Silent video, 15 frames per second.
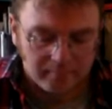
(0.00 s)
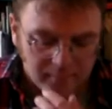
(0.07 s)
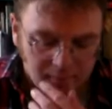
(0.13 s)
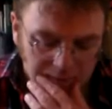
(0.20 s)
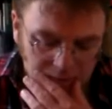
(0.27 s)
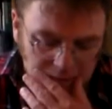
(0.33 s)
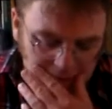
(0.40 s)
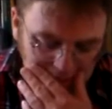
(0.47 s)

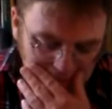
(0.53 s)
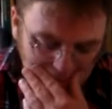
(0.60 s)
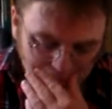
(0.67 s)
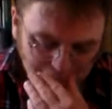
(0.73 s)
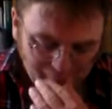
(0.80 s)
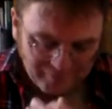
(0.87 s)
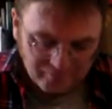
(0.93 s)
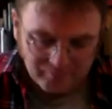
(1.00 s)
in years.
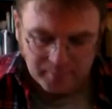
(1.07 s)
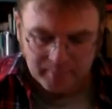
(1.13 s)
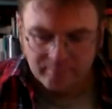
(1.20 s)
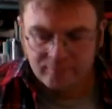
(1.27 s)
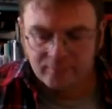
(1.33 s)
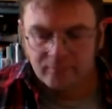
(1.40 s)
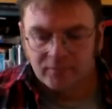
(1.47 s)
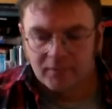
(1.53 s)

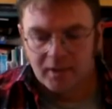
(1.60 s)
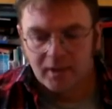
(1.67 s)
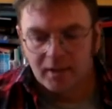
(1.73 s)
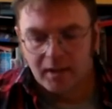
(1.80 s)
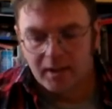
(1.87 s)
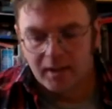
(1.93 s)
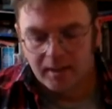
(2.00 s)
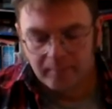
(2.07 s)

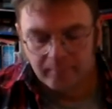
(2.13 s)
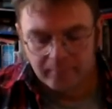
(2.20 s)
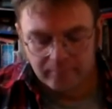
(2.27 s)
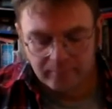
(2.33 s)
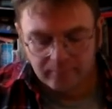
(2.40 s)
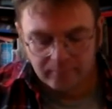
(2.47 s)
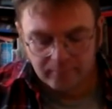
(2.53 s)
There